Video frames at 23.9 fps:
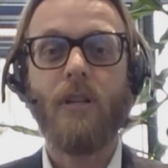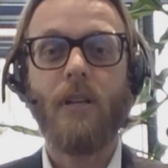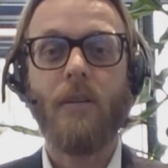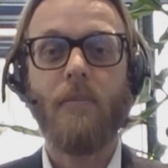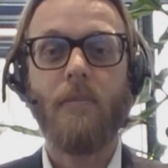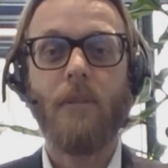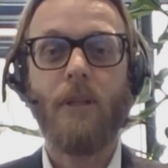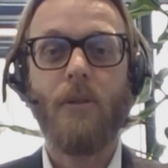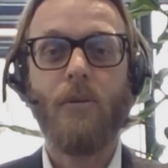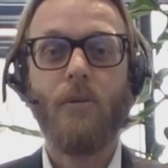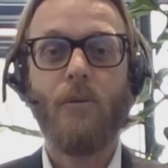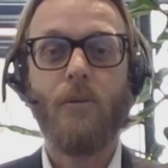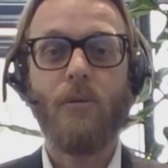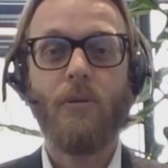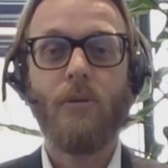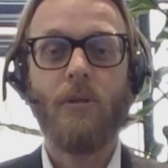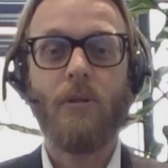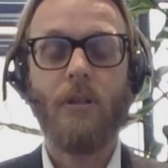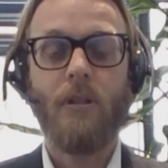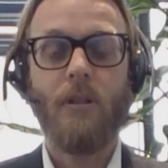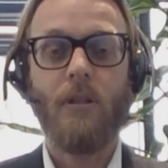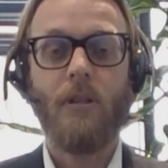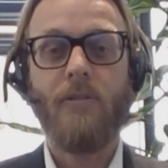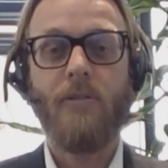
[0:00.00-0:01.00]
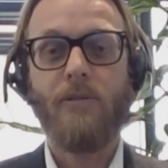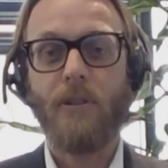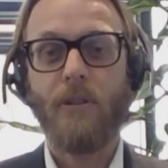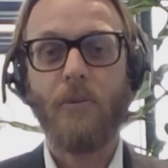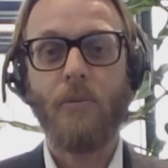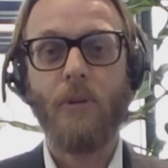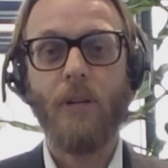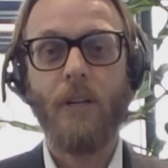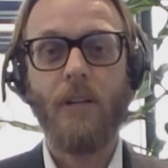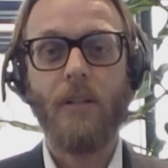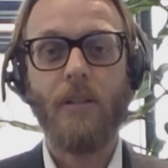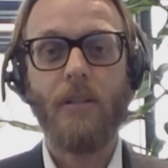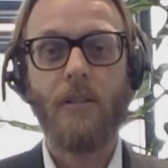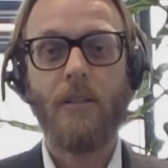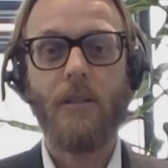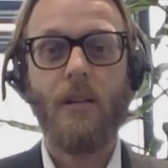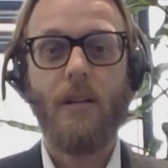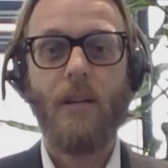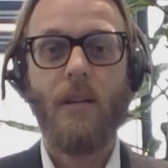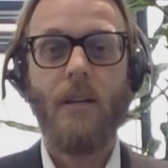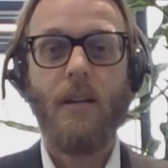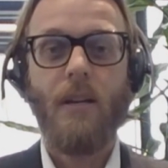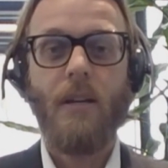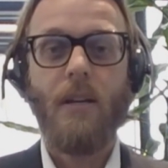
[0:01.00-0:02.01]
energy can be used in different
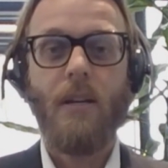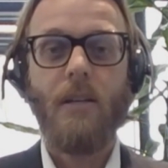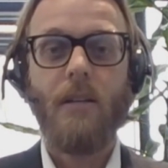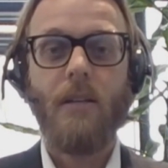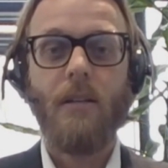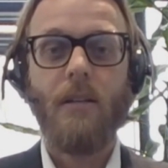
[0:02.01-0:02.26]
ways.